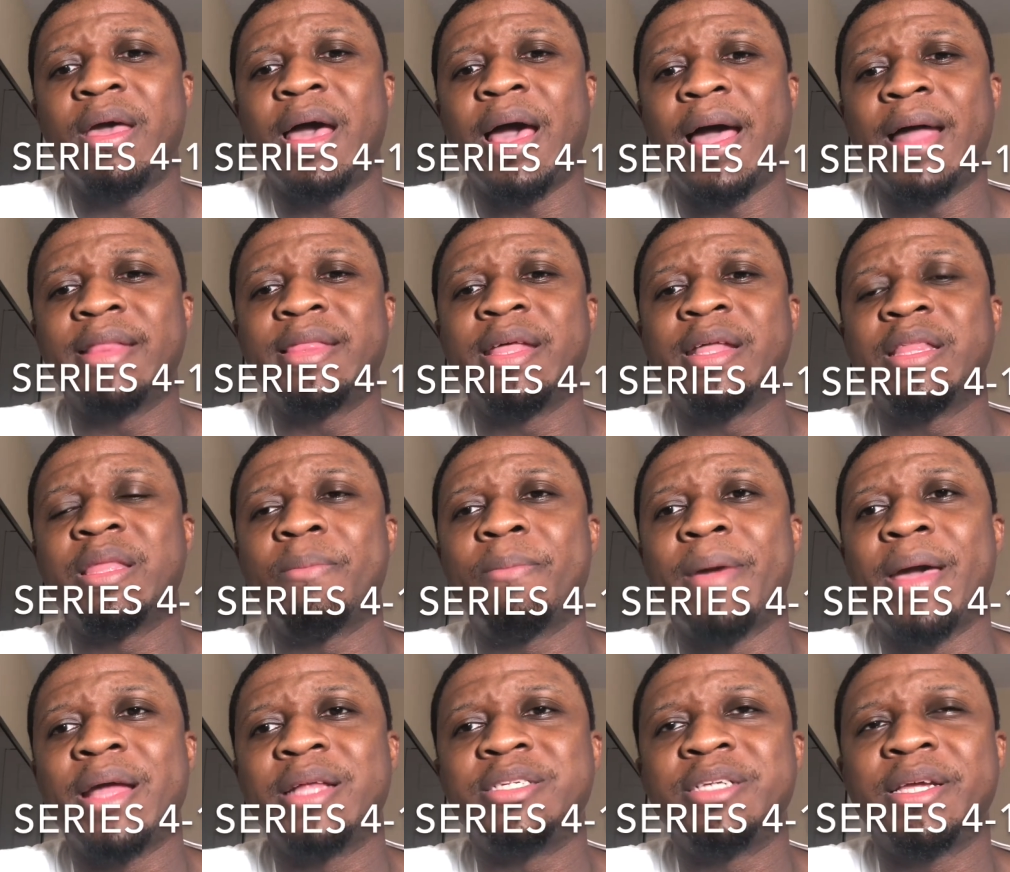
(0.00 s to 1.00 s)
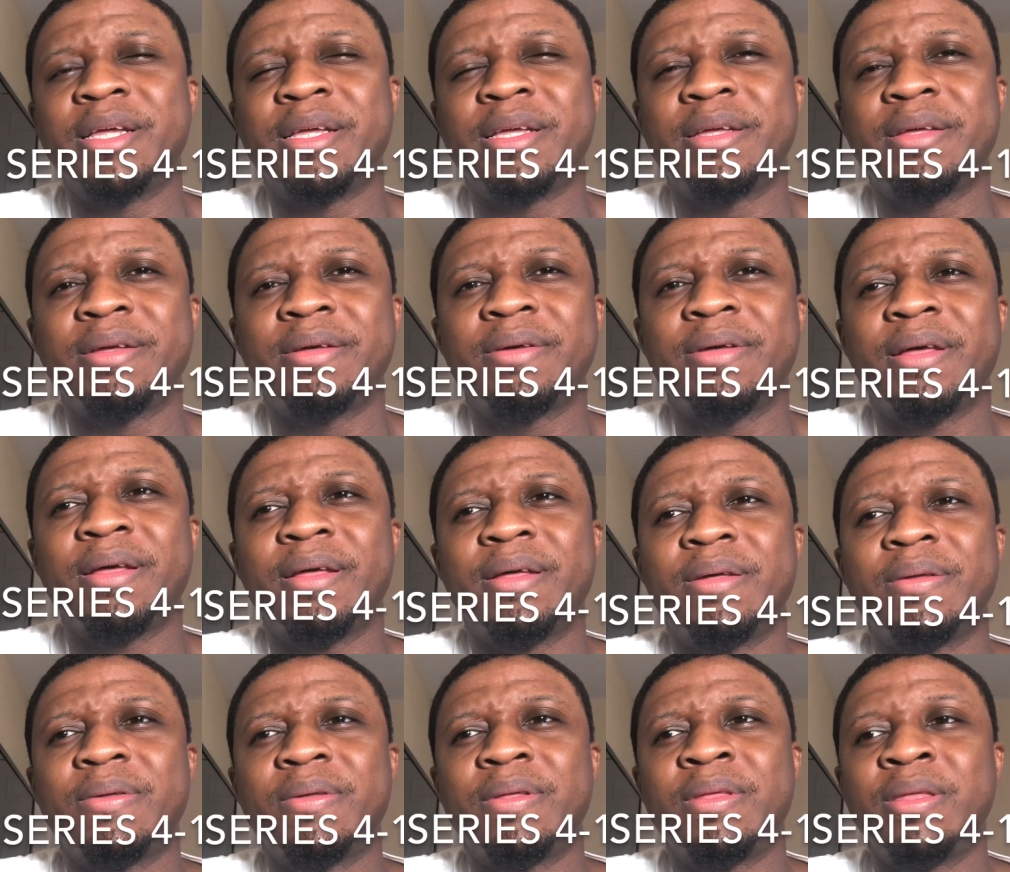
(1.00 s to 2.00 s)
I think the Magic,
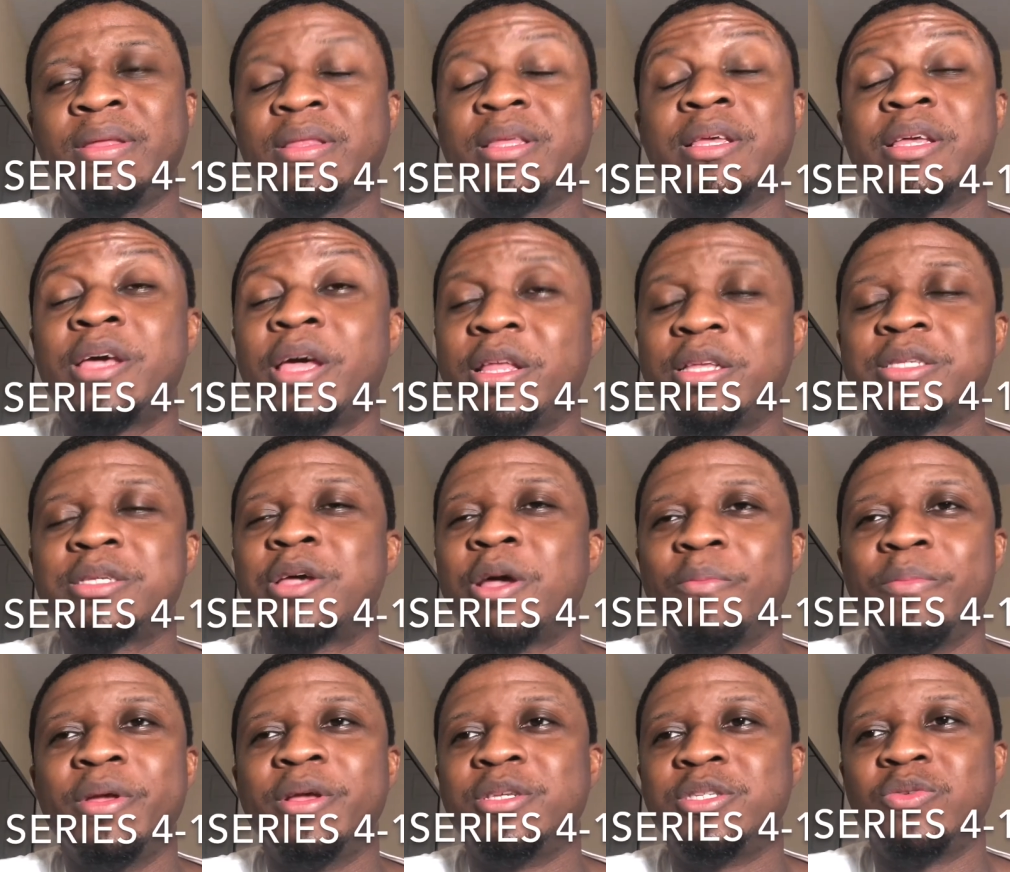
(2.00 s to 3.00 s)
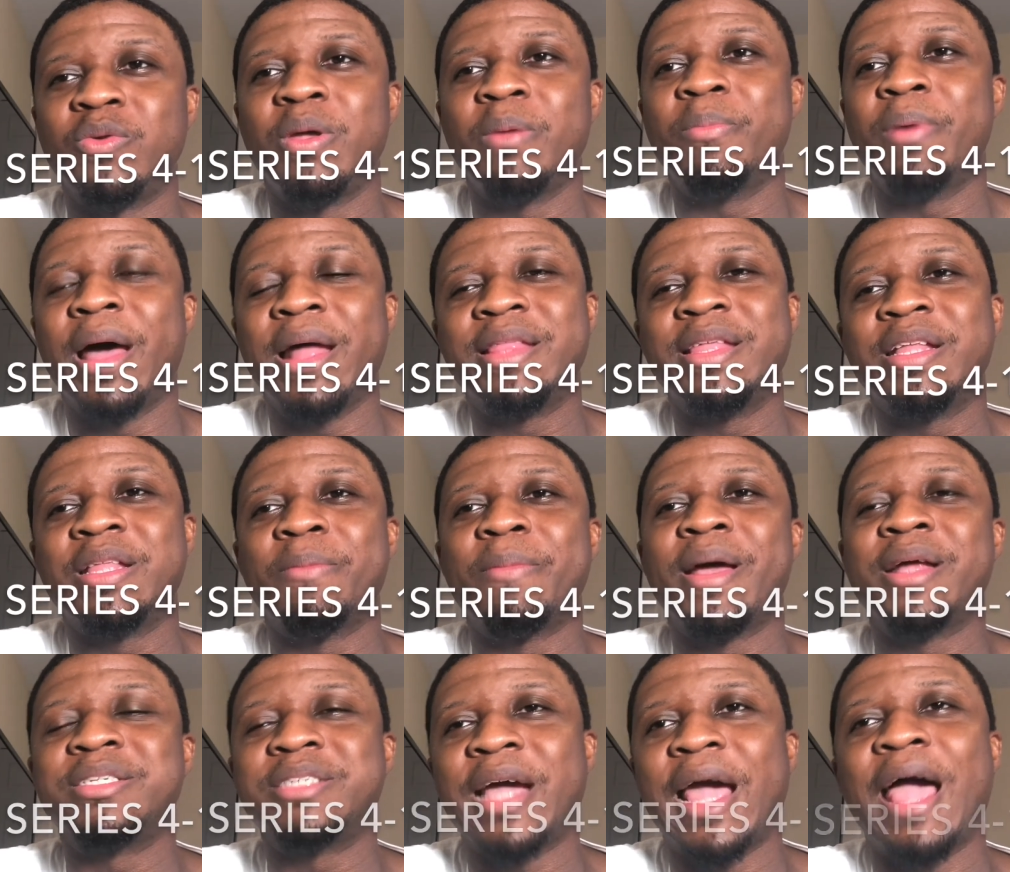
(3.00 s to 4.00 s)
this could be a sweep, but I think the
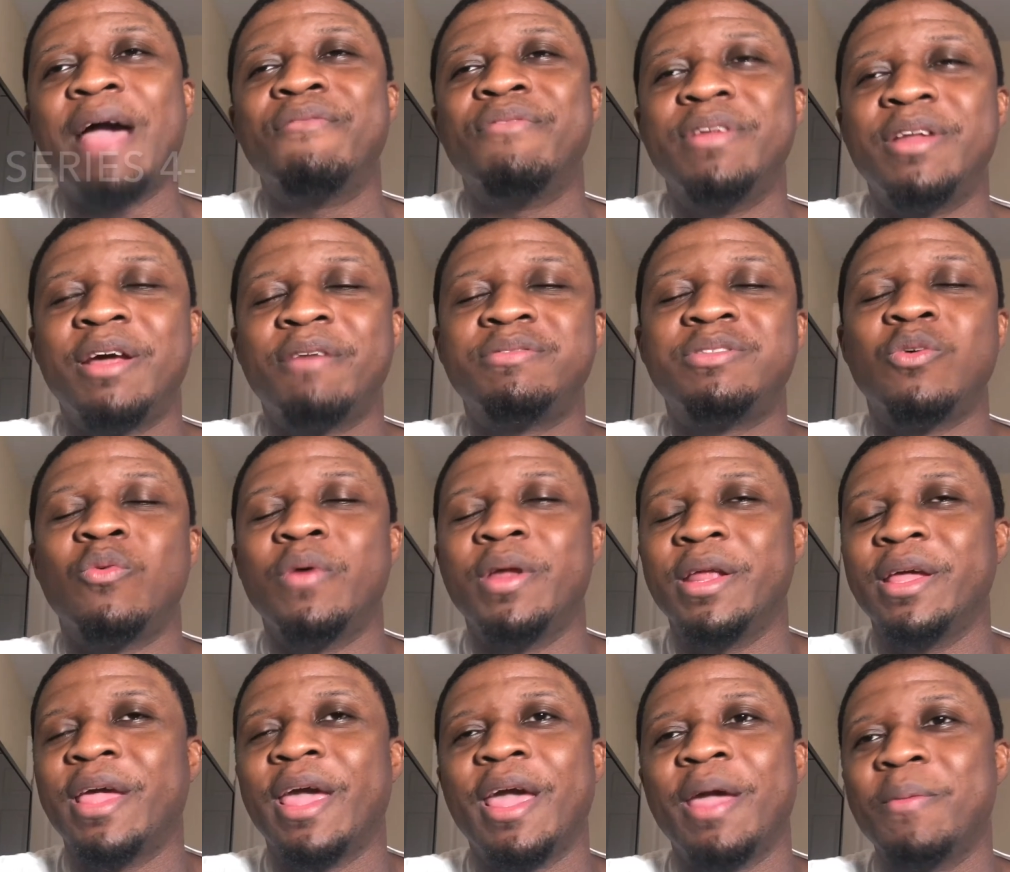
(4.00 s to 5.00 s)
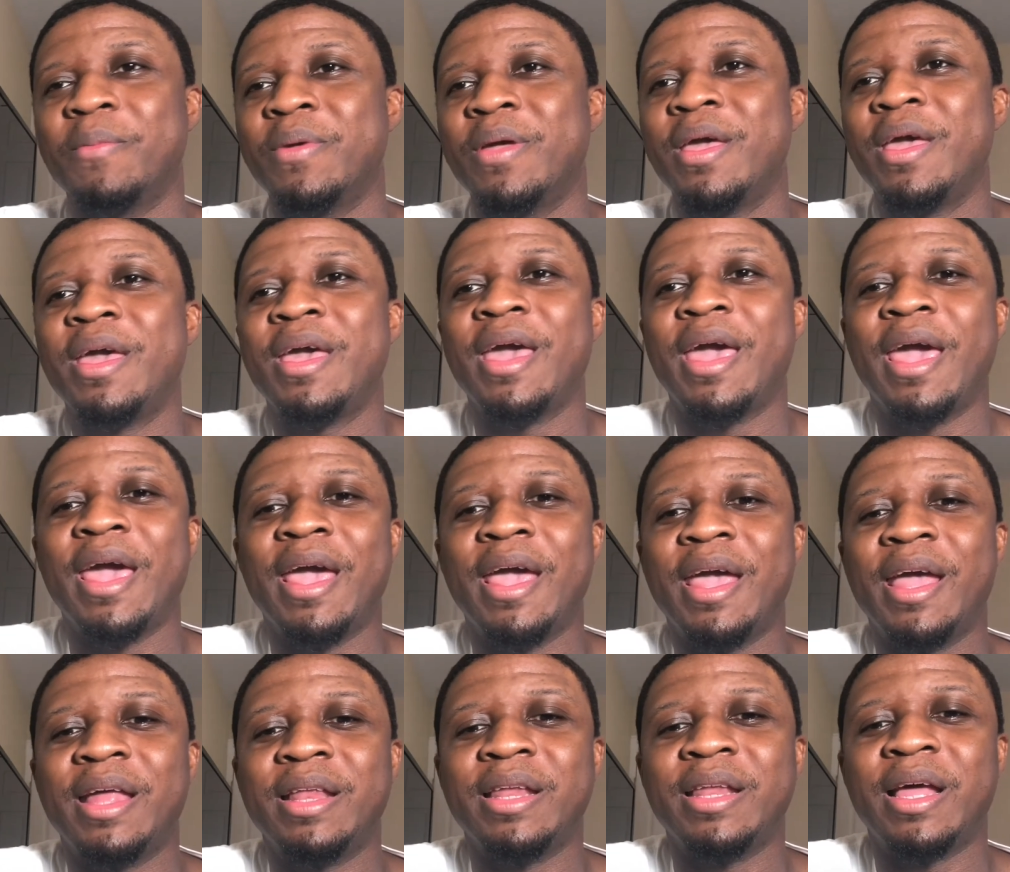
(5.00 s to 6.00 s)
Magic have enough to win a game.
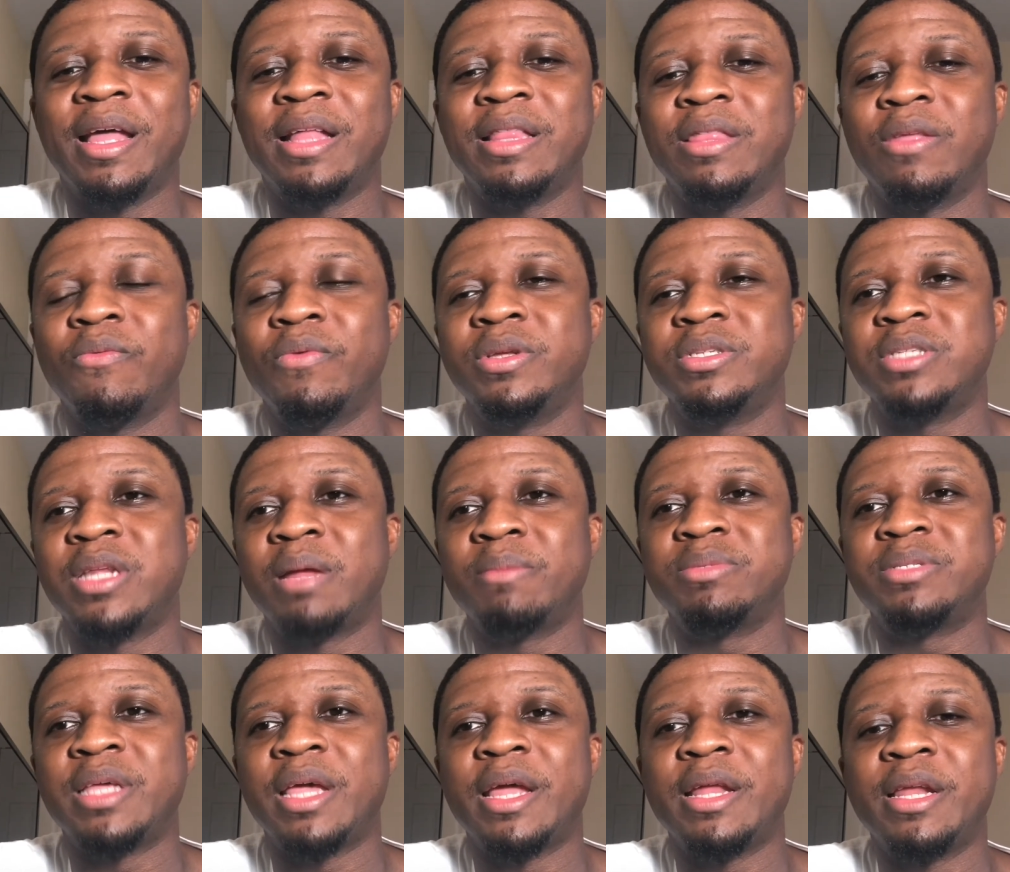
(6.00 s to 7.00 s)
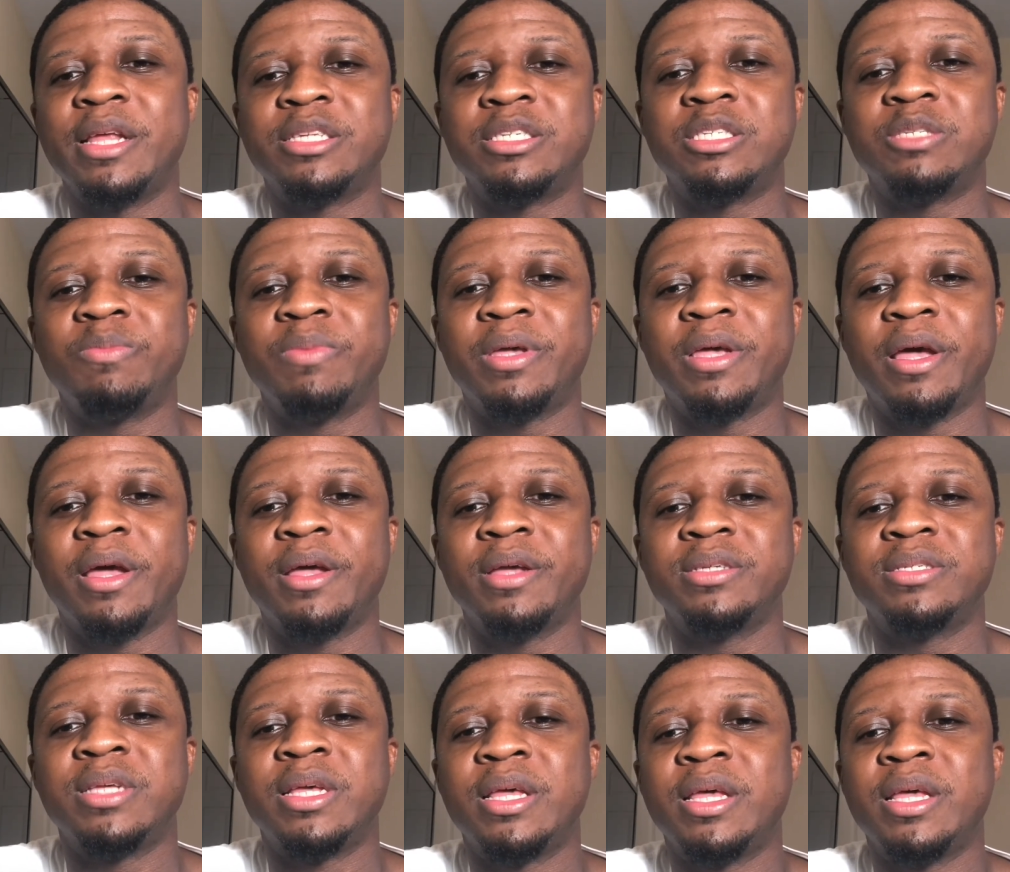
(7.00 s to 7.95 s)
And the reason I'm saying this is because